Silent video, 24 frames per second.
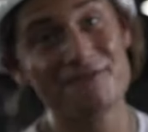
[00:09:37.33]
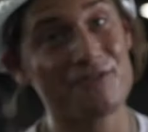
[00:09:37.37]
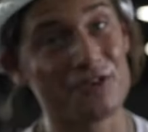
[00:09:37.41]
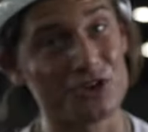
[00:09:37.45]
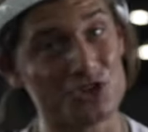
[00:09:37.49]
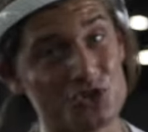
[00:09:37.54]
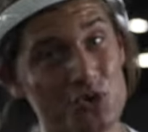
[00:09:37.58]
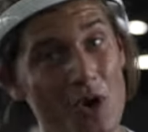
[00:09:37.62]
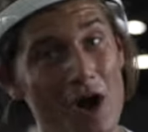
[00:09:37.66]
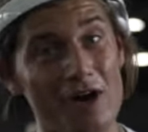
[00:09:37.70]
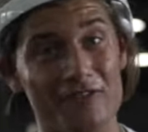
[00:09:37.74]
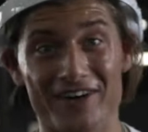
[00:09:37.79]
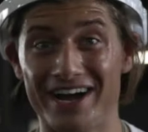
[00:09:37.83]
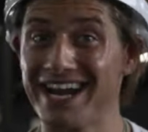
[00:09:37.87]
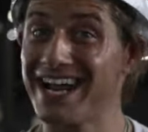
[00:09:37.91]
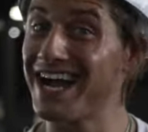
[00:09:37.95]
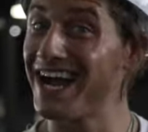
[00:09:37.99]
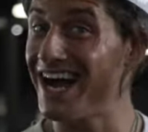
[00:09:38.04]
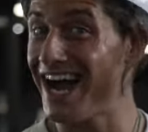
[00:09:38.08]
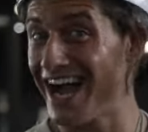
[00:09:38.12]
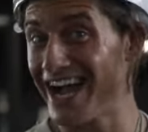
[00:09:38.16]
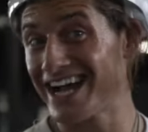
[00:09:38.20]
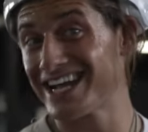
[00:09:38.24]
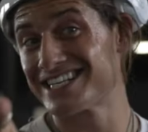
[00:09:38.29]
for 12. I
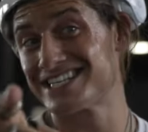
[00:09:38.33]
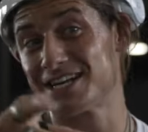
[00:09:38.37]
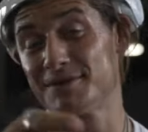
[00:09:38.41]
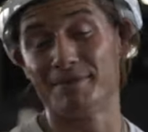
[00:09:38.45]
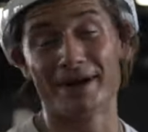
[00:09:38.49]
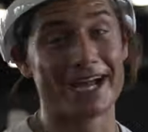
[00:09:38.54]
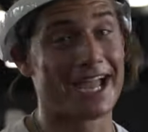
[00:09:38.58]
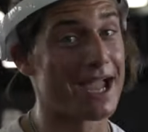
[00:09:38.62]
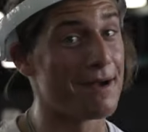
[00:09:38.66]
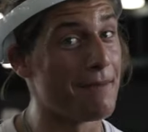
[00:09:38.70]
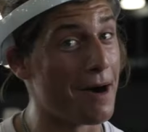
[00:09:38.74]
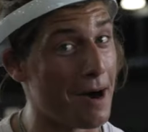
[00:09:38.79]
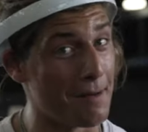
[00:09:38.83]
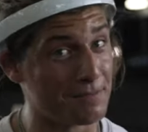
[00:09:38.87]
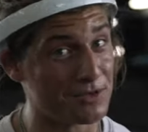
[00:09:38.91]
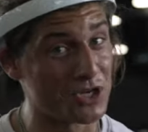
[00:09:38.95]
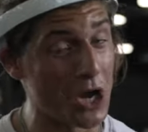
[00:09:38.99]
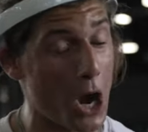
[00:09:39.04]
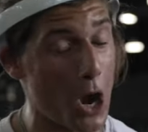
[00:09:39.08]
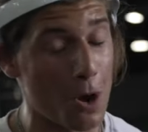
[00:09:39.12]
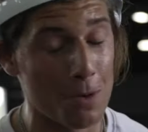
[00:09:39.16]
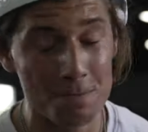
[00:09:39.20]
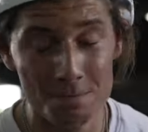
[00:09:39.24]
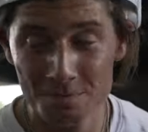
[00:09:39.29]
got to set my game up.
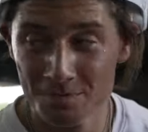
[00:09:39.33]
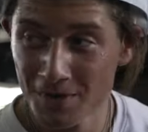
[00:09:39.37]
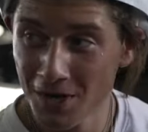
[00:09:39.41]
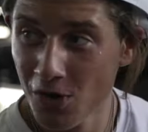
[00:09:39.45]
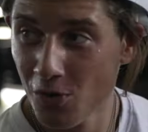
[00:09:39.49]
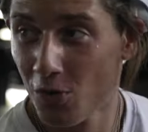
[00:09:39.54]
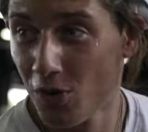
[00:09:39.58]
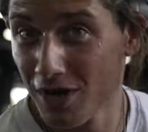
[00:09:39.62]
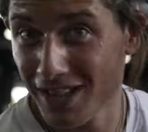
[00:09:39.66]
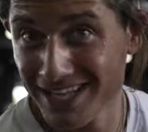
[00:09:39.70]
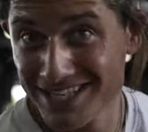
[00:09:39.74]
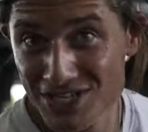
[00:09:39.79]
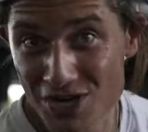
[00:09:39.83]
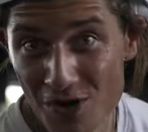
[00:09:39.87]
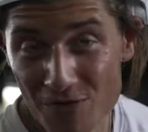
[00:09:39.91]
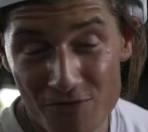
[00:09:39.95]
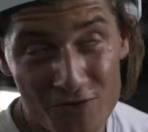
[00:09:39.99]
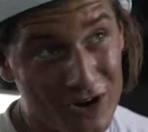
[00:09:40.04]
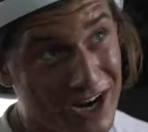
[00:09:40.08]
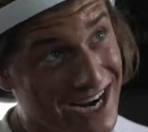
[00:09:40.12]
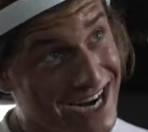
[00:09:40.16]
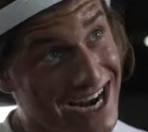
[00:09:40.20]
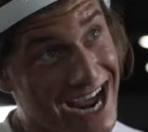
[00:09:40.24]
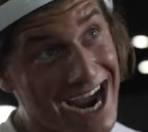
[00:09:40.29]
So, let's go
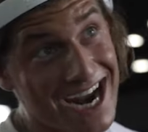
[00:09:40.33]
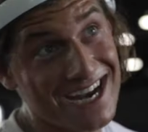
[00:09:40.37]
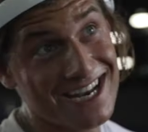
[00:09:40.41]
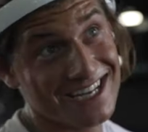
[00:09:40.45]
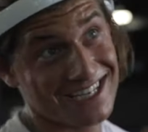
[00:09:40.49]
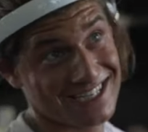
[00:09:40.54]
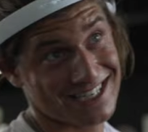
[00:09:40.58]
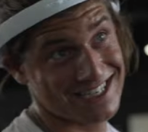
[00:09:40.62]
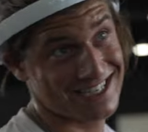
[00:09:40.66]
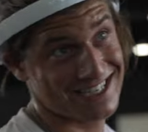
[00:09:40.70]
freaking 90.